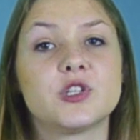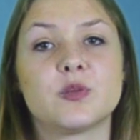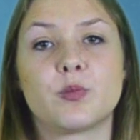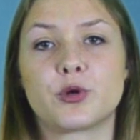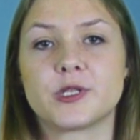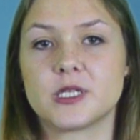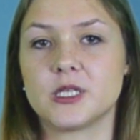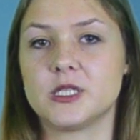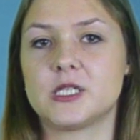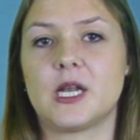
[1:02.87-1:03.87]
sports
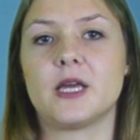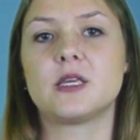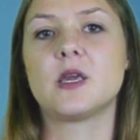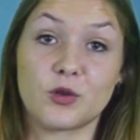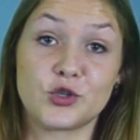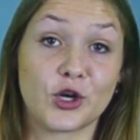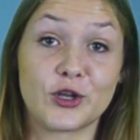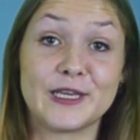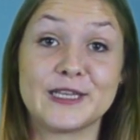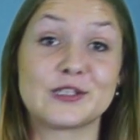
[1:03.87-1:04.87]
skills like
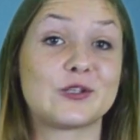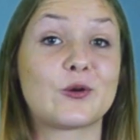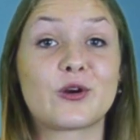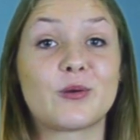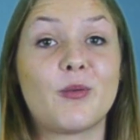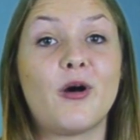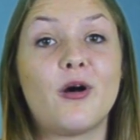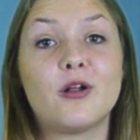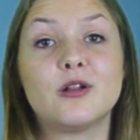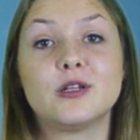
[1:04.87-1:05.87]
juggling a soccer
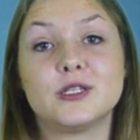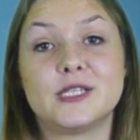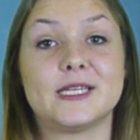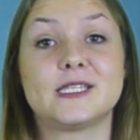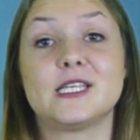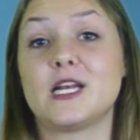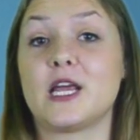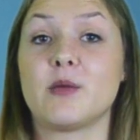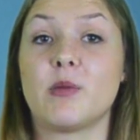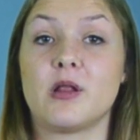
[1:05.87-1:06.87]
ball, dancing
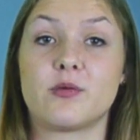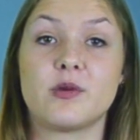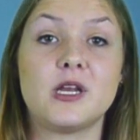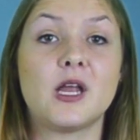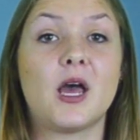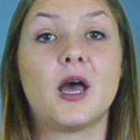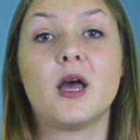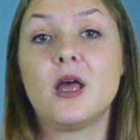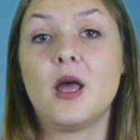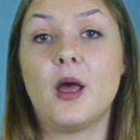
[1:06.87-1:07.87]
like a ballerina,
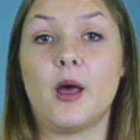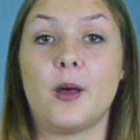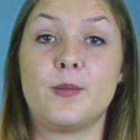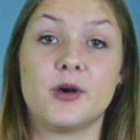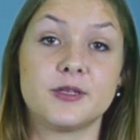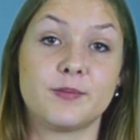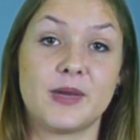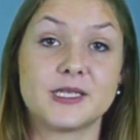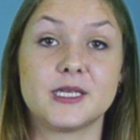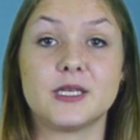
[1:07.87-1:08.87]

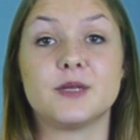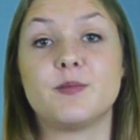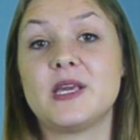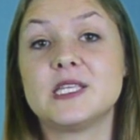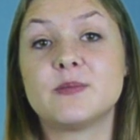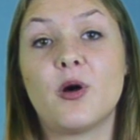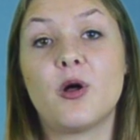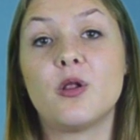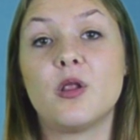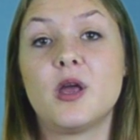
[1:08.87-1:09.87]
batting a
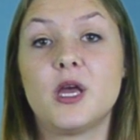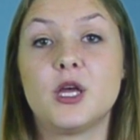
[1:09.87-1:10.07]
baseball.